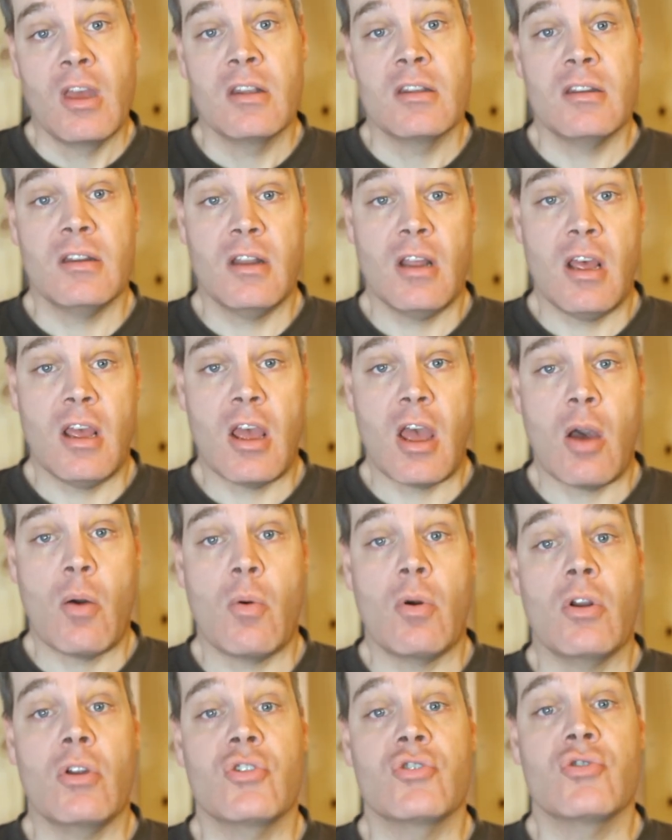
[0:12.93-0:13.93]
Today I
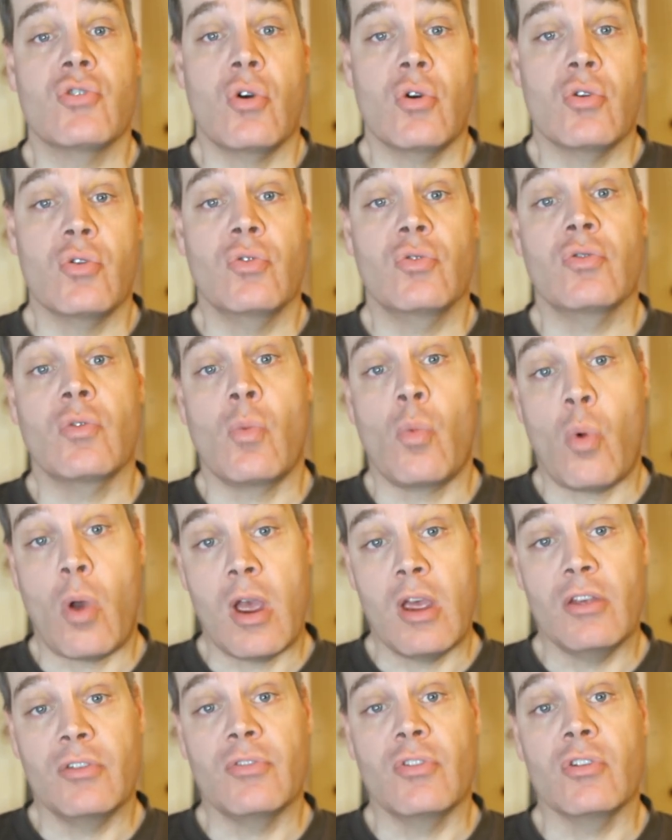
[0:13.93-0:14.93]
want to show you some
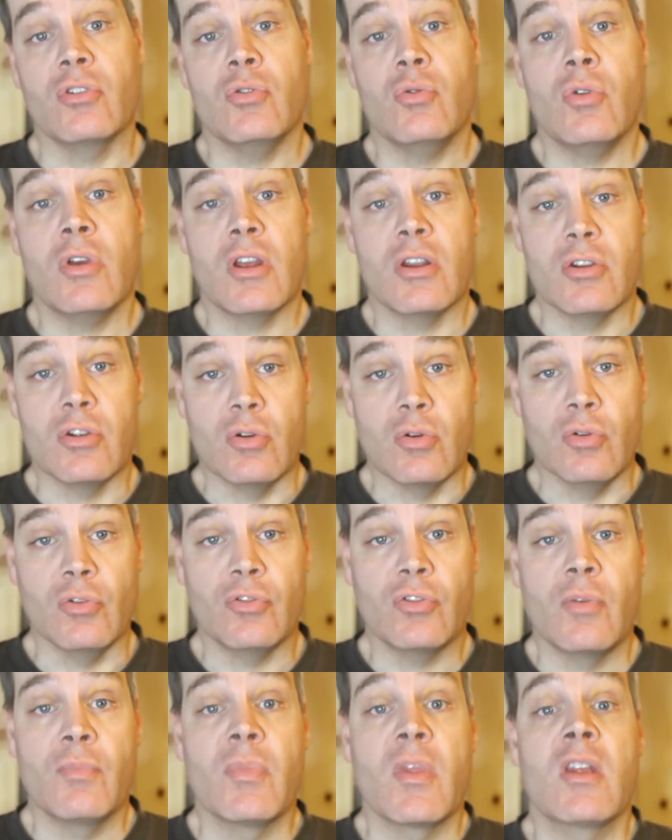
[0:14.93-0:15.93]
ways that you can
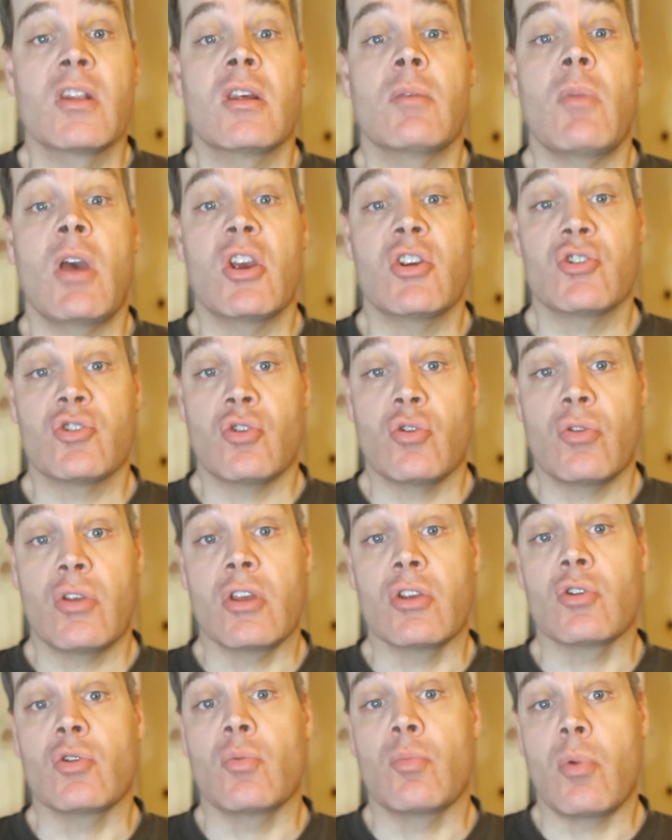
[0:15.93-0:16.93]
use to make sure
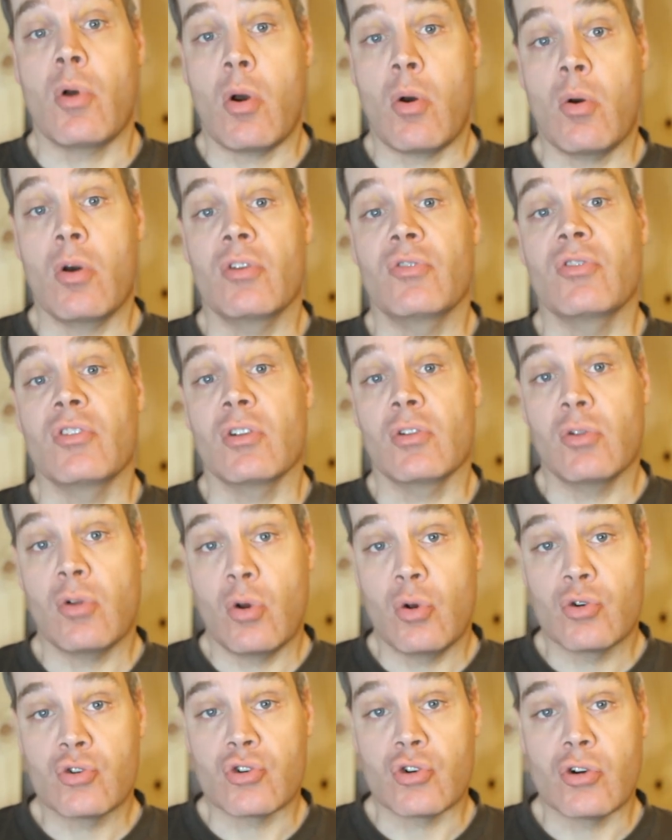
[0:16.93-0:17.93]
that your boa's
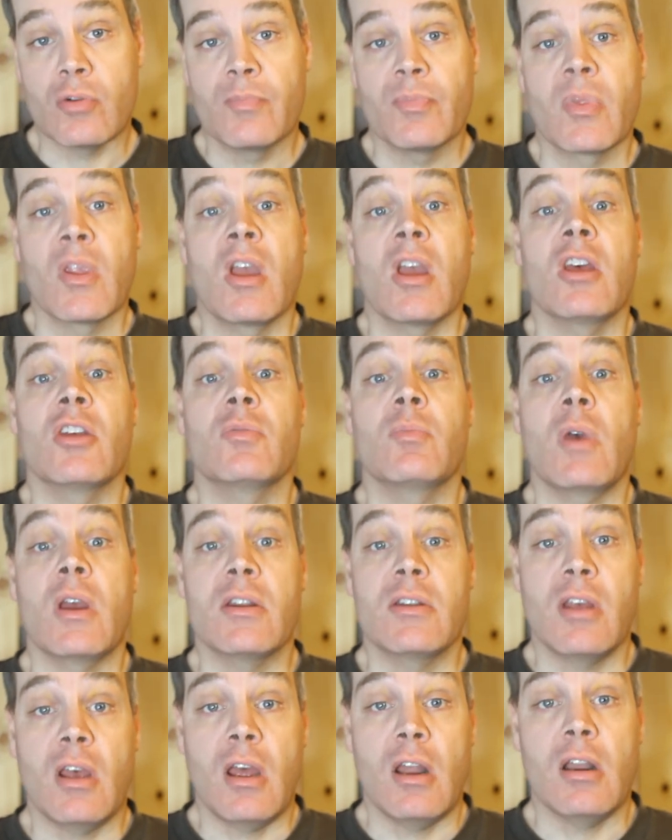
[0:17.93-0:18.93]
enclosure is
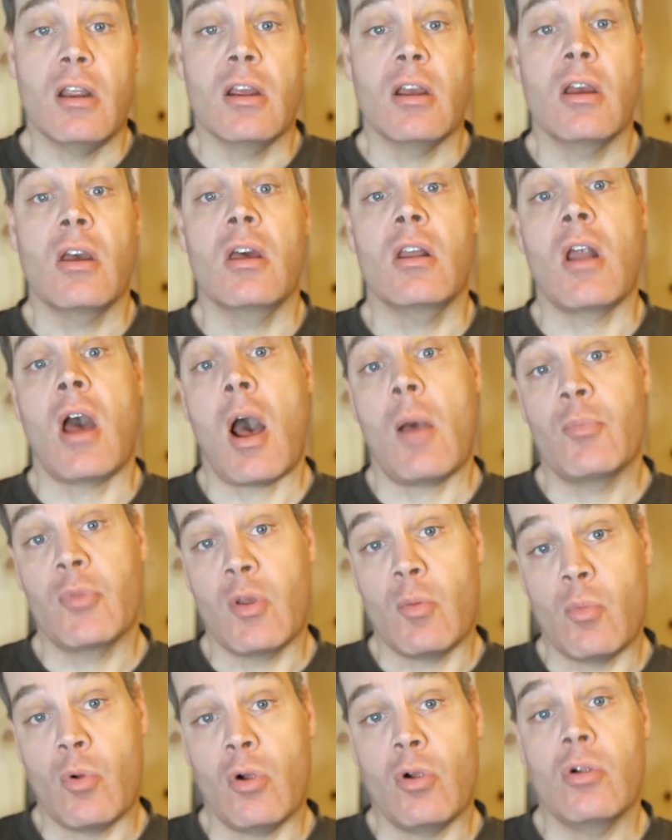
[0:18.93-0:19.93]
maintaining an
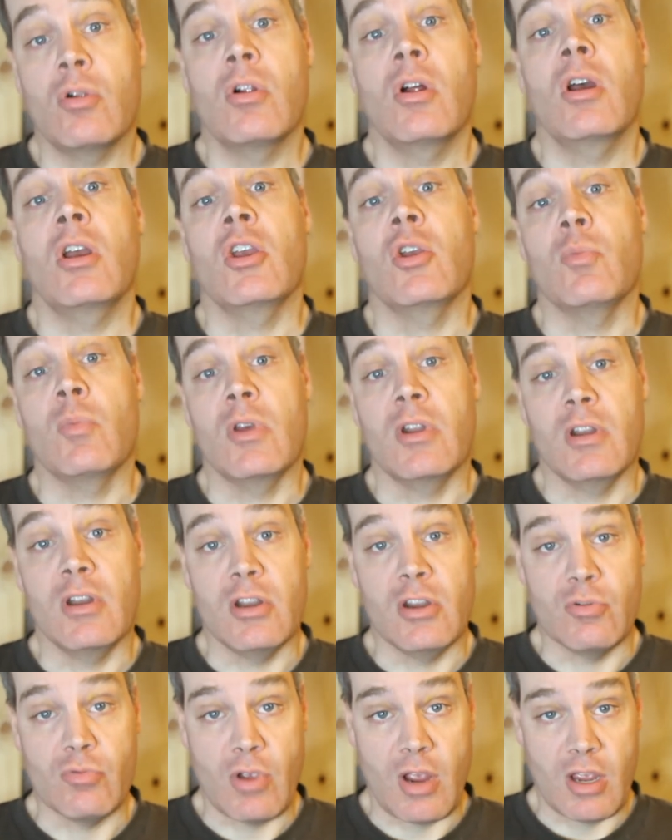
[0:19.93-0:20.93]
optimal
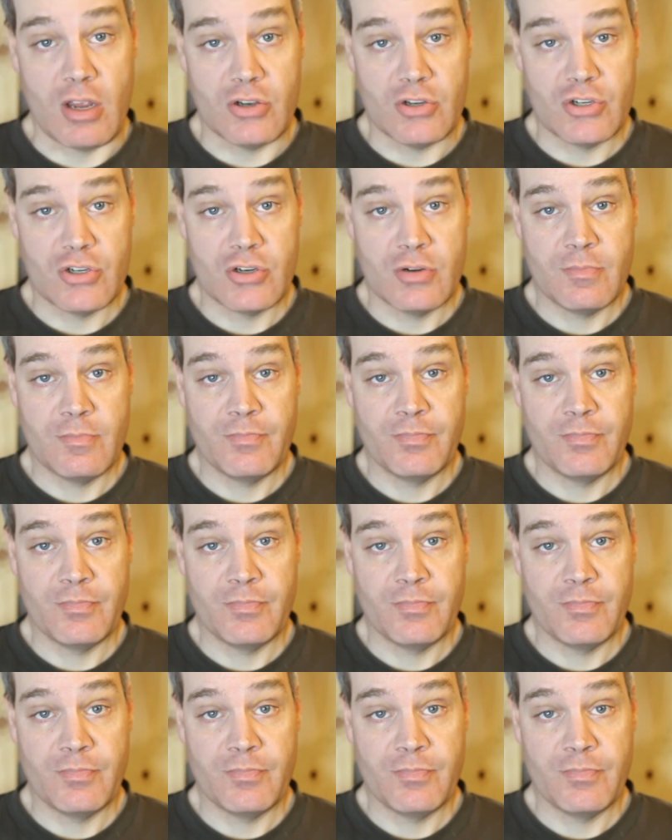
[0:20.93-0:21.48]
humidity range.